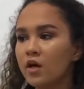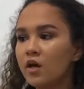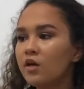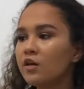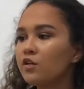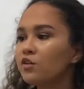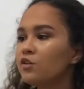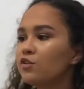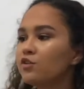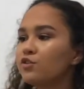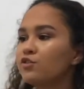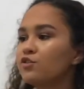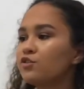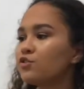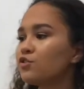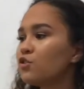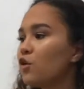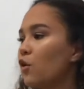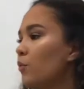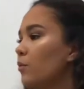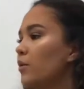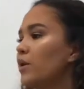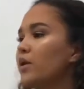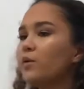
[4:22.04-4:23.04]
There's so
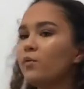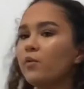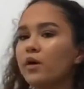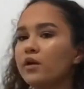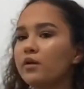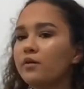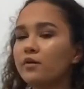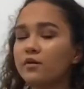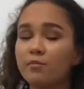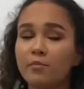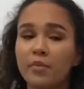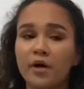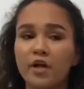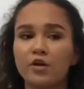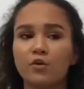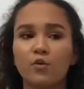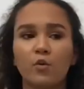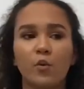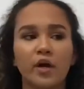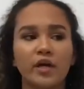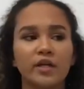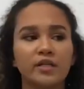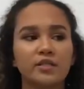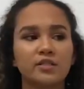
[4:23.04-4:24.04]
many better
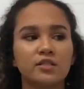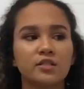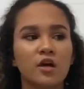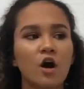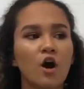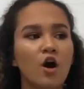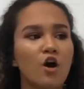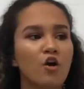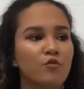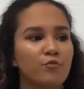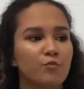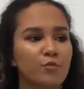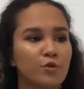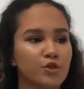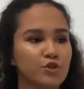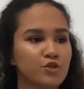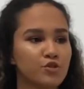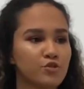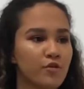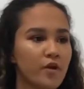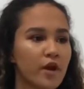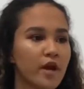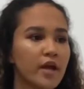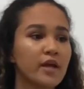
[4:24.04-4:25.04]
ways of
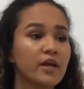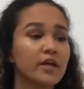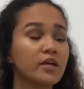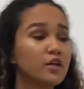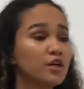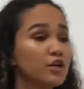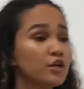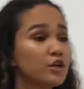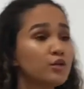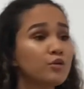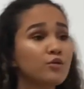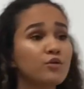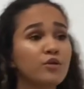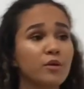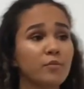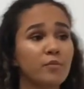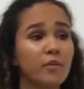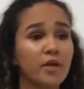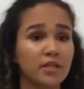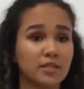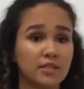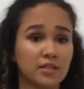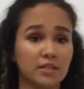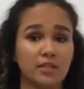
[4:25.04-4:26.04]
portraying and including
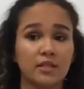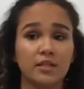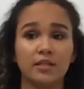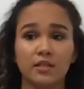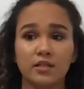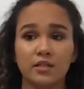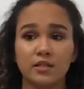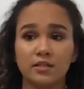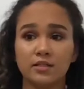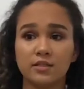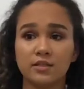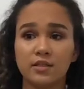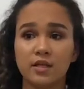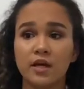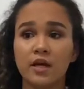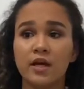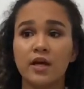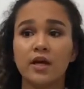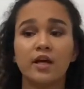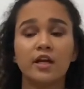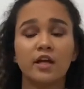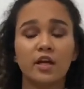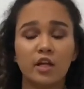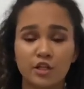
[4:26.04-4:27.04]
mental illness
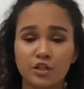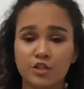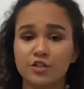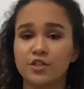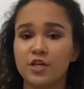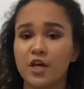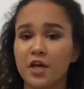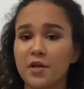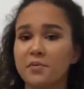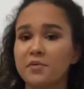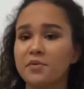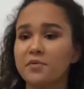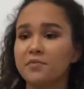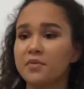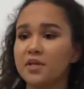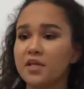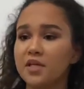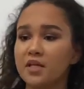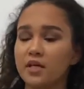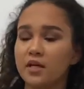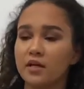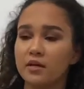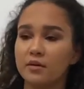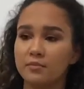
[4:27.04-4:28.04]
in entertainment
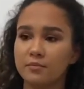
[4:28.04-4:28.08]
media.